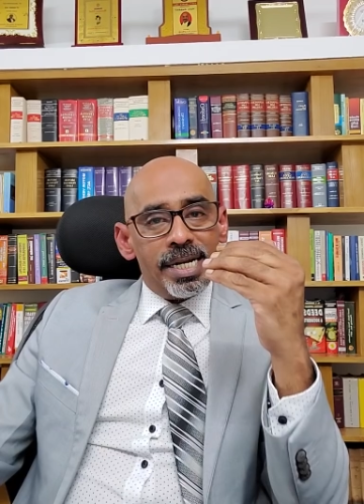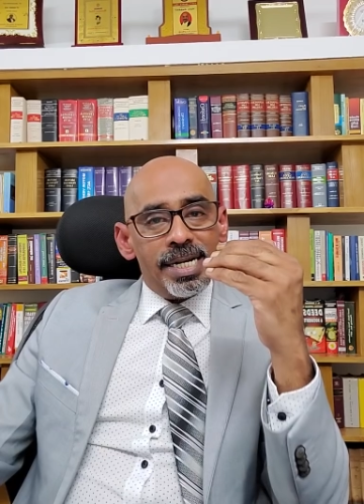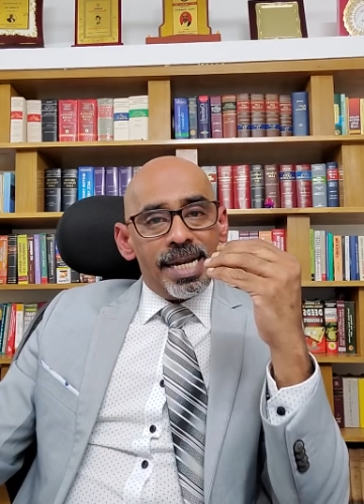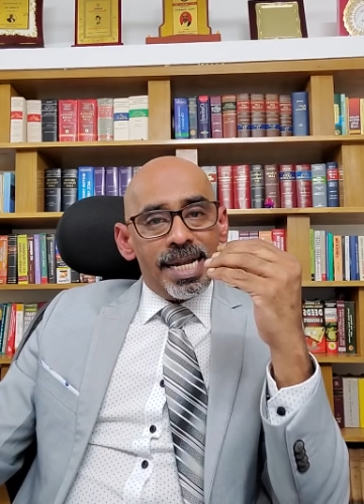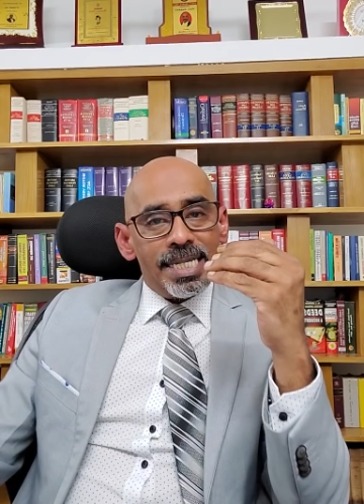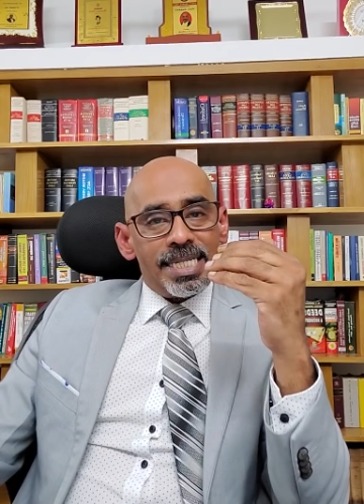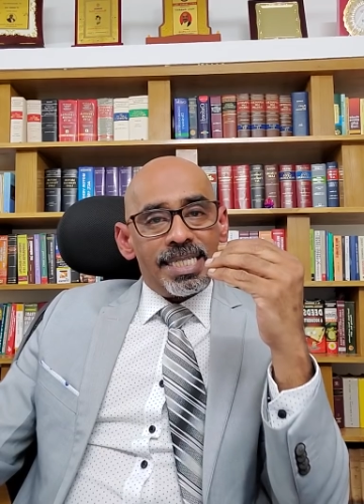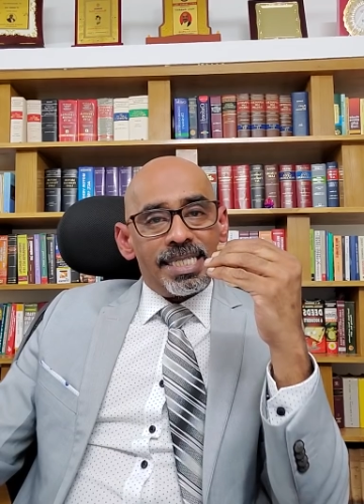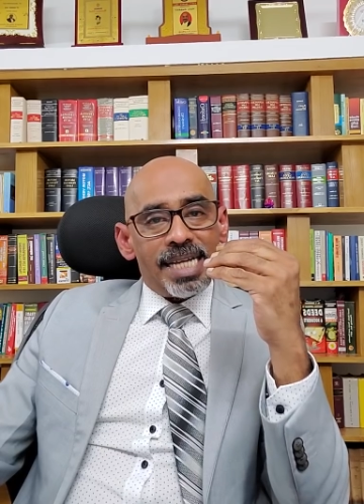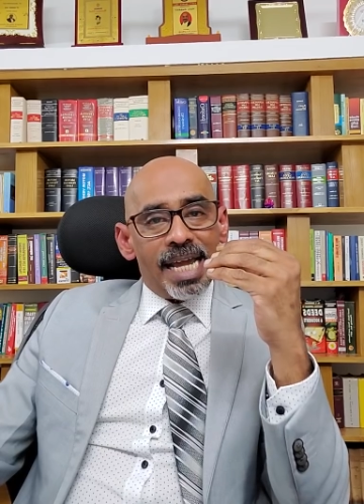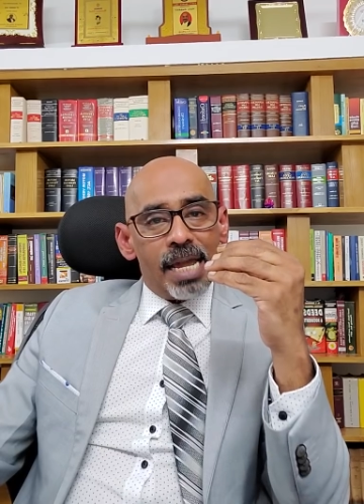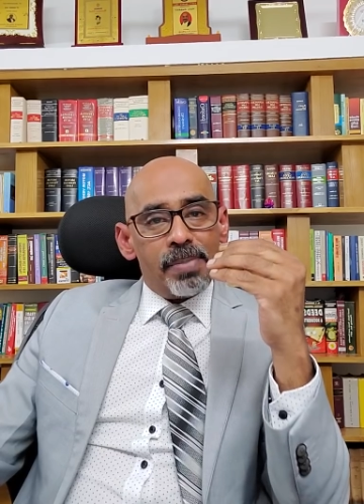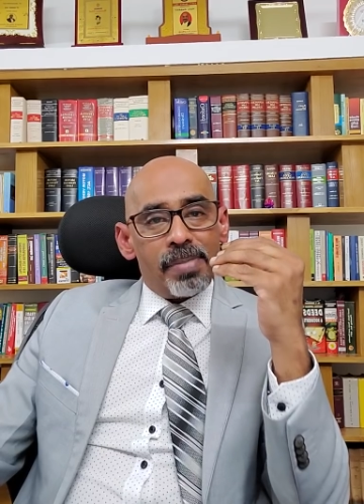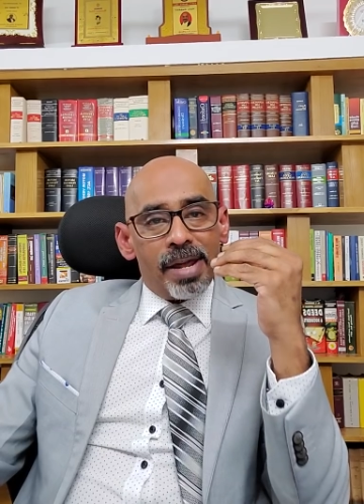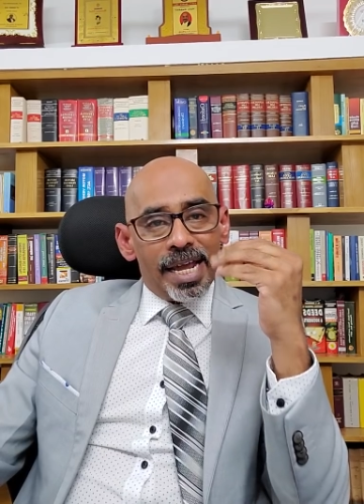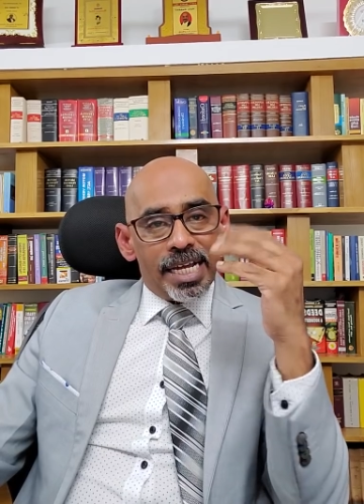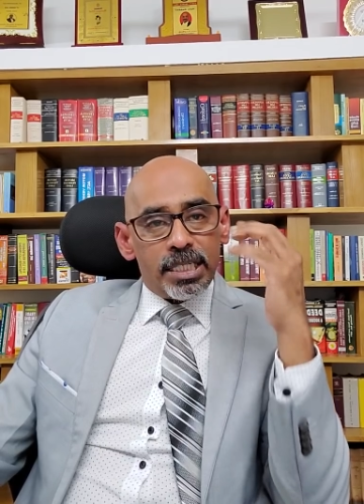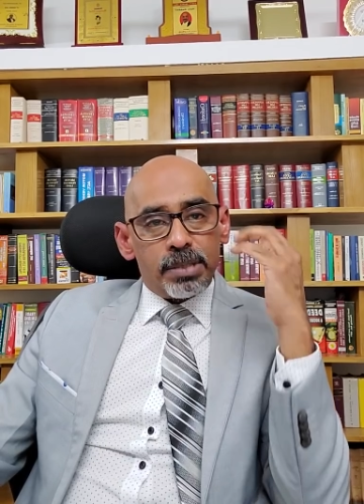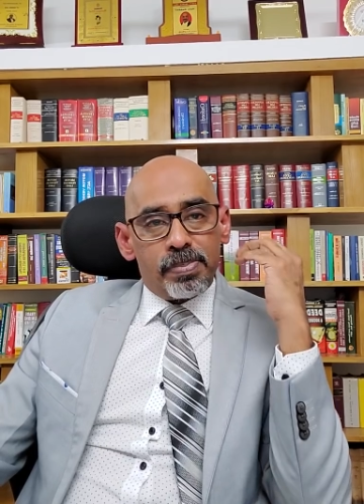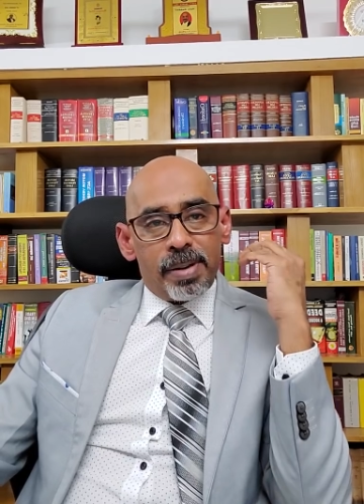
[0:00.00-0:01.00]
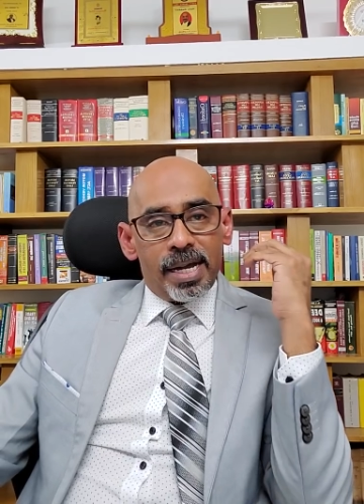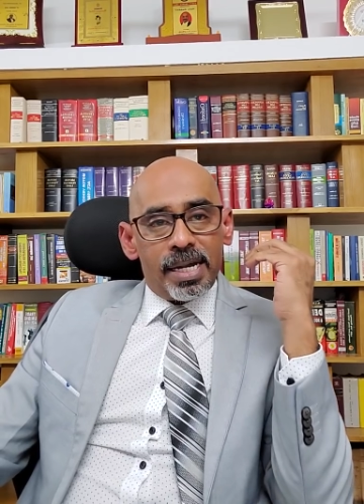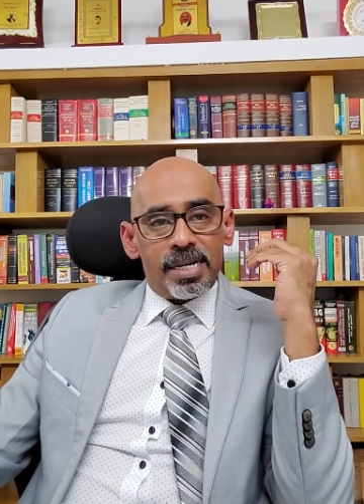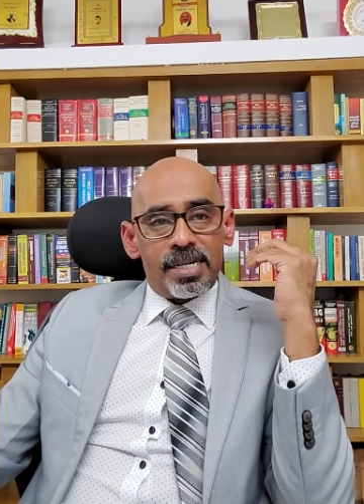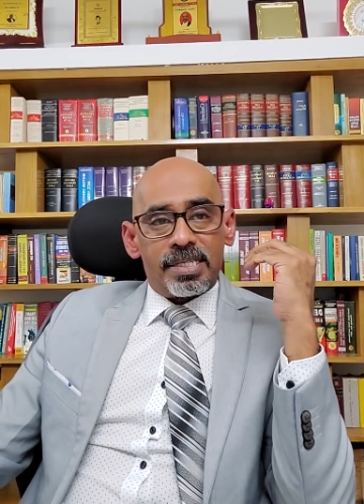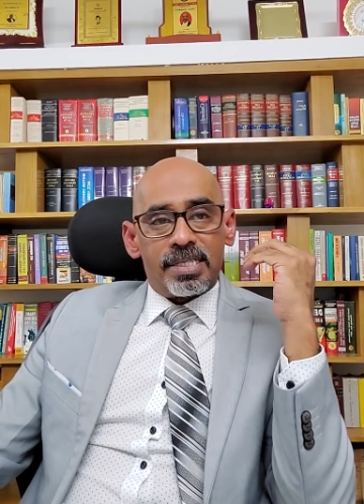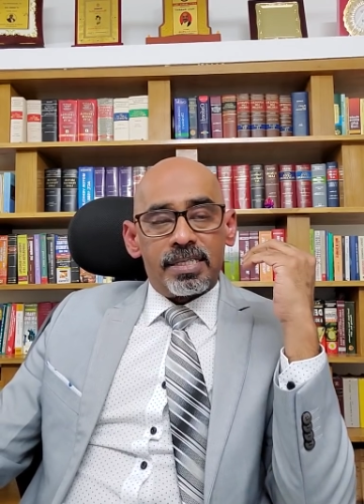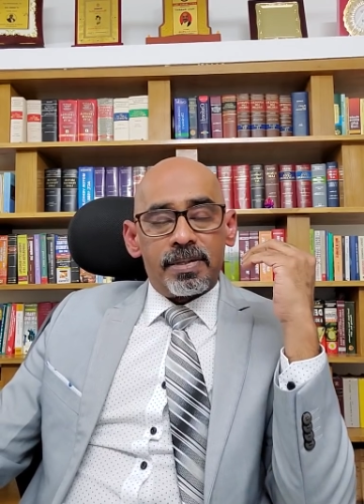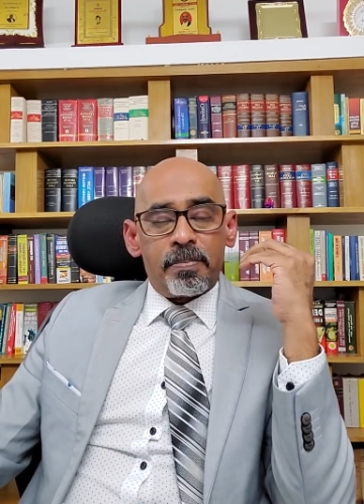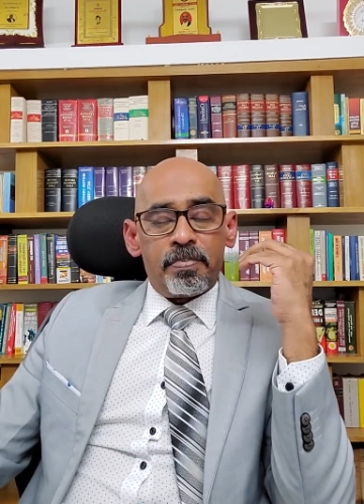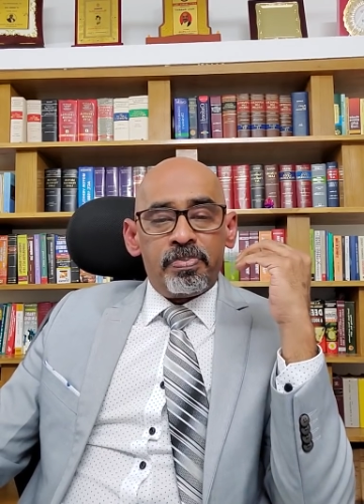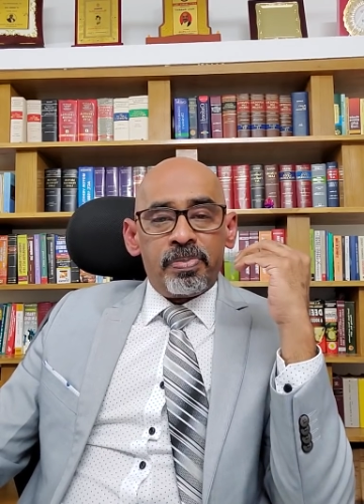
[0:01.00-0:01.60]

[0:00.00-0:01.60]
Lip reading: days time expires,